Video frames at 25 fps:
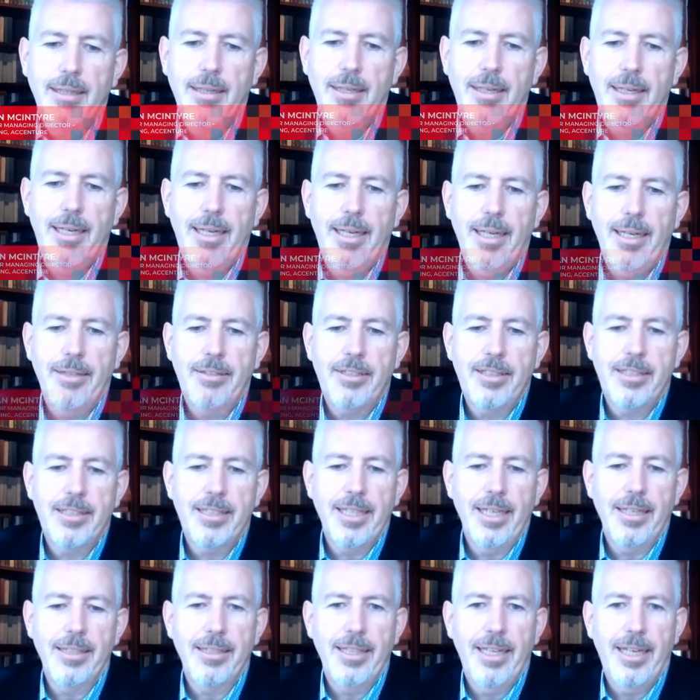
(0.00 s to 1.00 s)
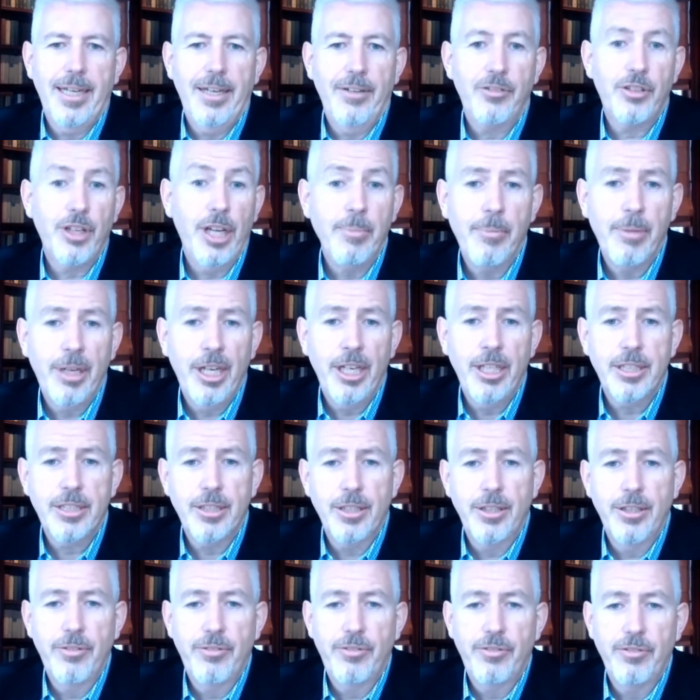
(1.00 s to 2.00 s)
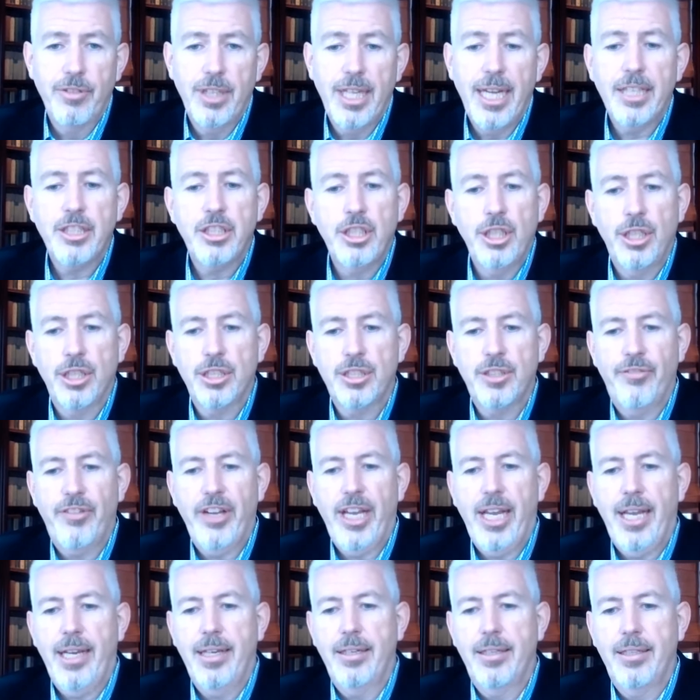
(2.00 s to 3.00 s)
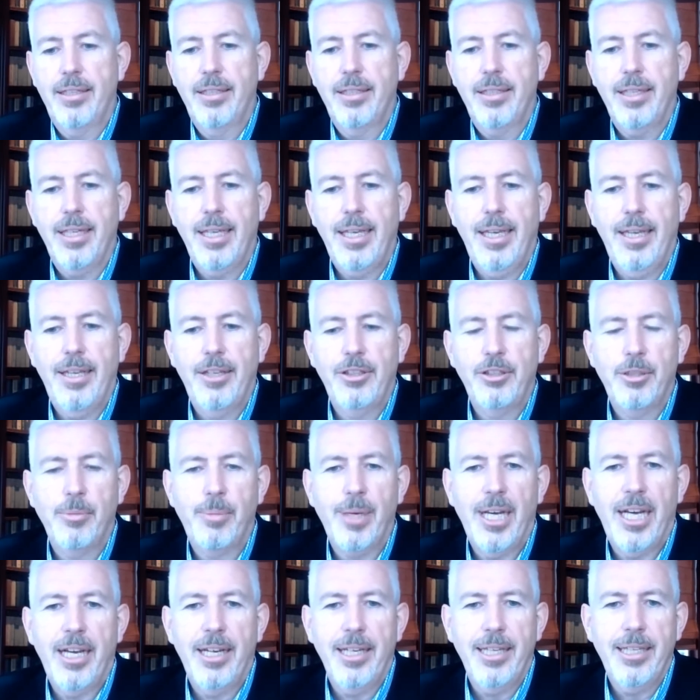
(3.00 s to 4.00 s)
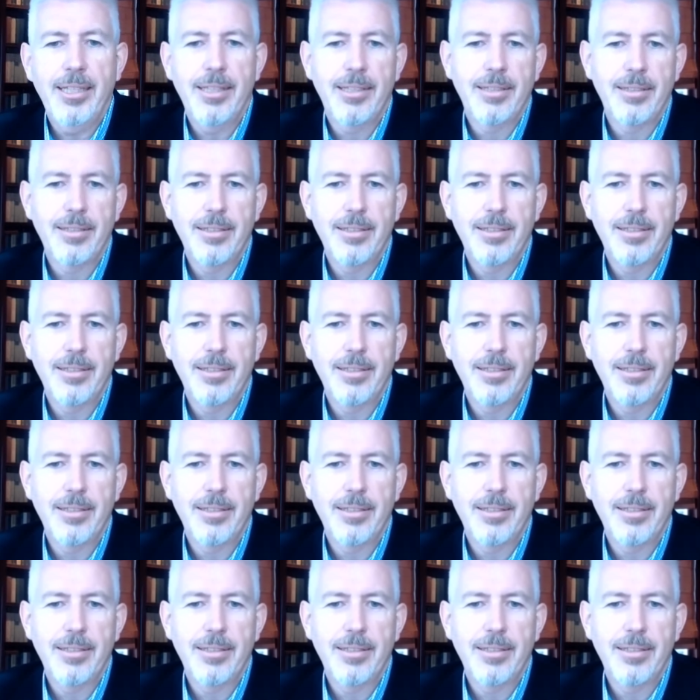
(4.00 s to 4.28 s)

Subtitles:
I certainly have great memories of last year's event in Dubai,